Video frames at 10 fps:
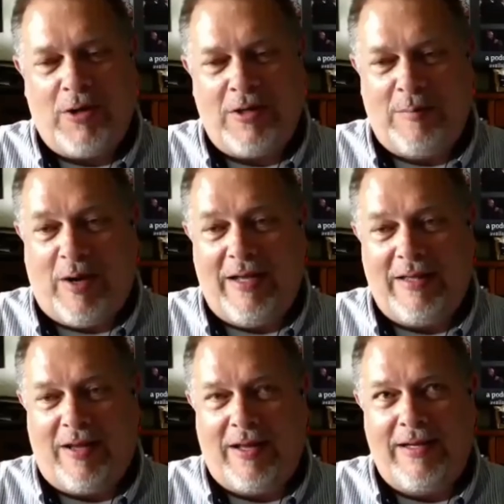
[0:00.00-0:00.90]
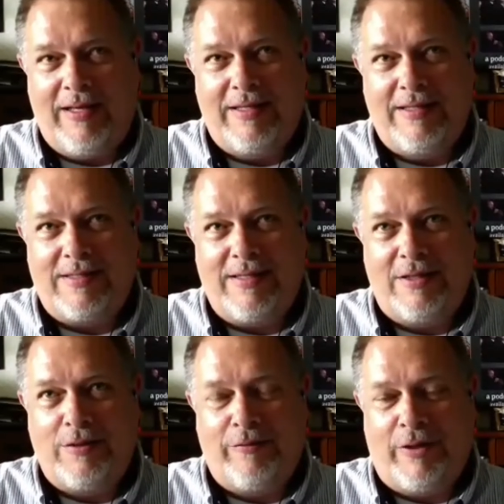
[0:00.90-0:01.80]
of the byline is
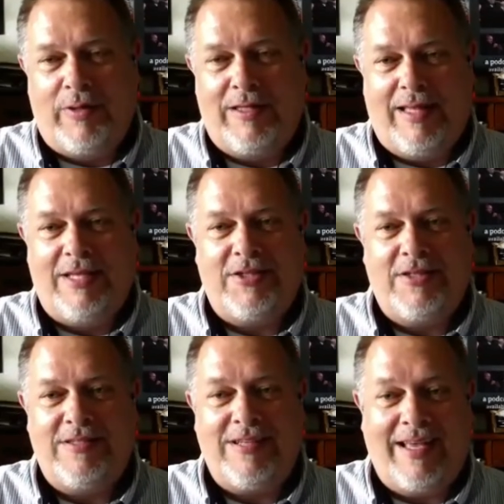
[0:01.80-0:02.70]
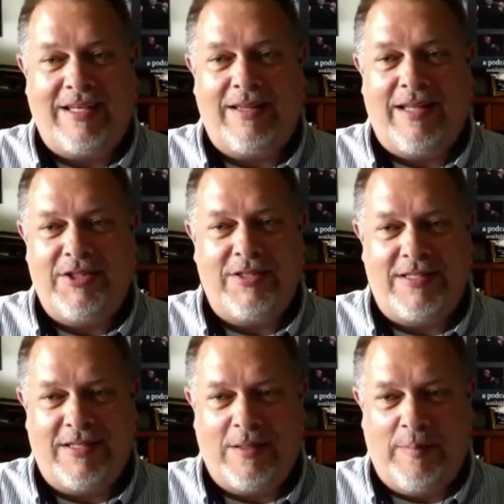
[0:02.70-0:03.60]
interviewing legends and
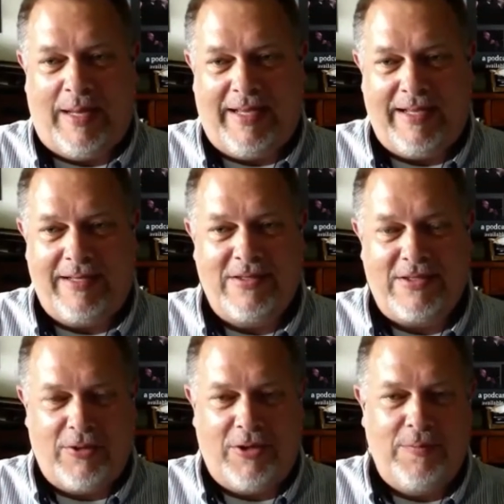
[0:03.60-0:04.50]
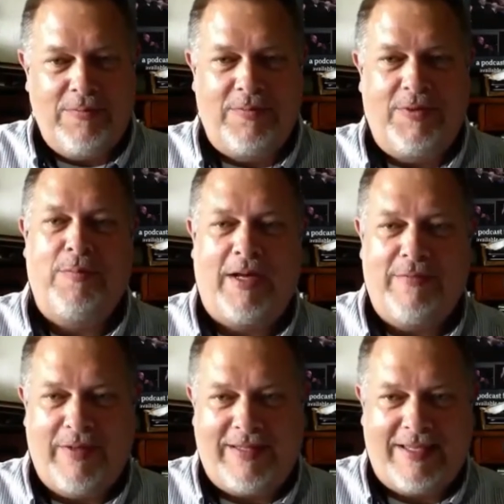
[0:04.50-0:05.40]
legends in the making. So you might
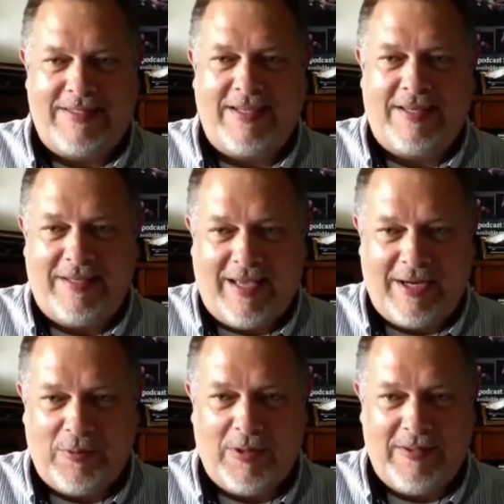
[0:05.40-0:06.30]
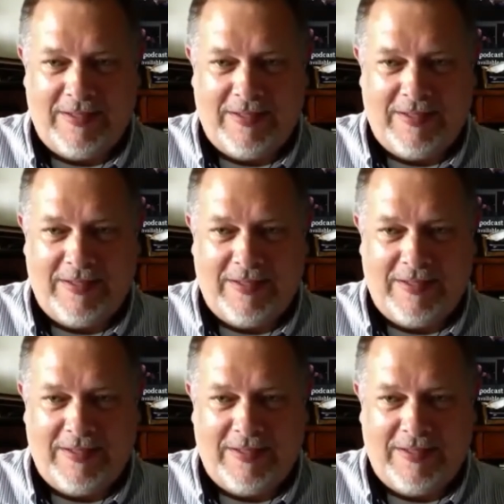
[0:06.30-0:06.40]
fit that second category then.